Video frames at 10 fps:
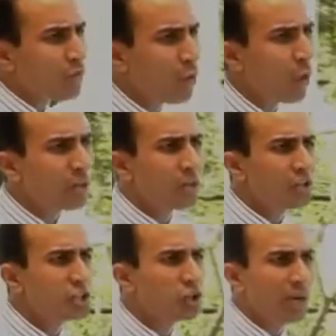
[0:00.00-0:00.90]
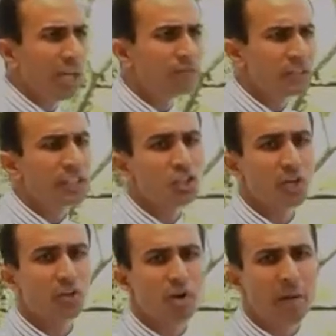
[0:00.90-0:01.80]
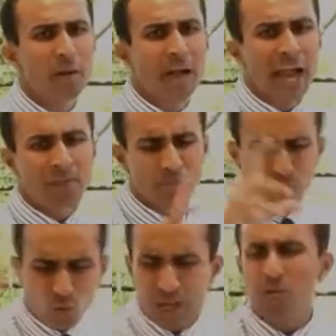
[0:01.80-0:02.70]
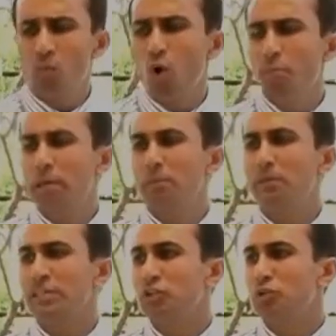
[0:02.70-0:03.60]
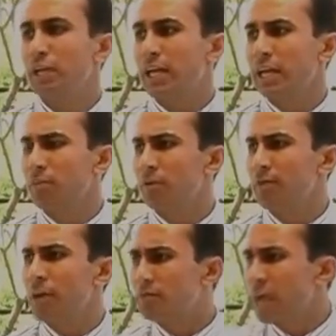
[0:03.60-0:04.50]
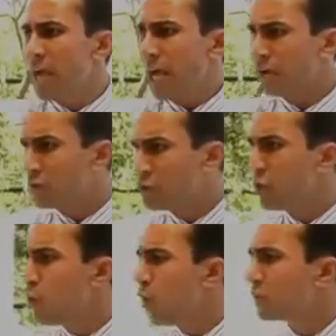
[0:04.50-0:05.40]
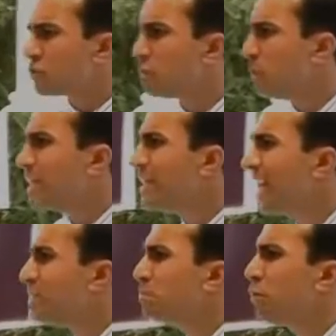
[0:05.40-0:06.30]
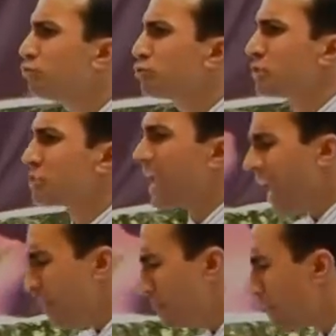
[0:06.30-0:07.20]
for one another to lift each other up and bring more people into the kingdom of heaven, if you want to be that Moses and